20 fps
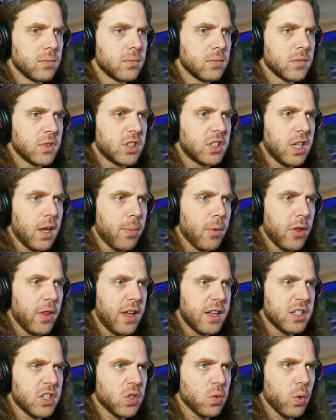Step on
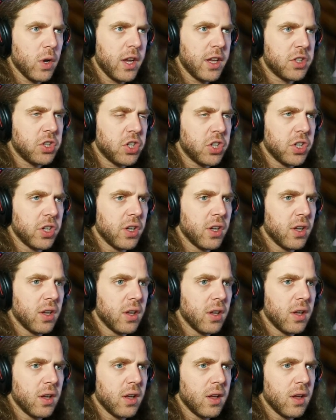that switch.
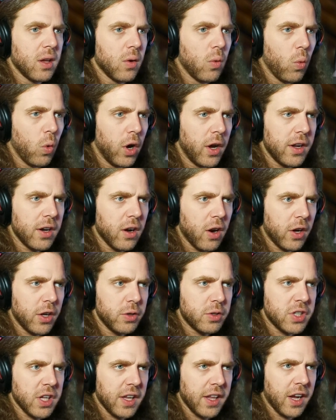What? Are you
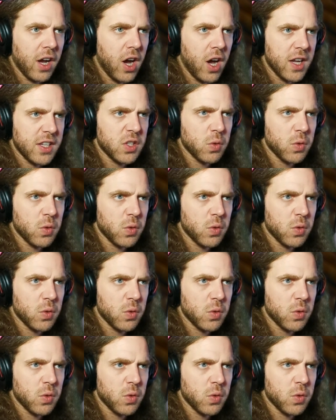telling us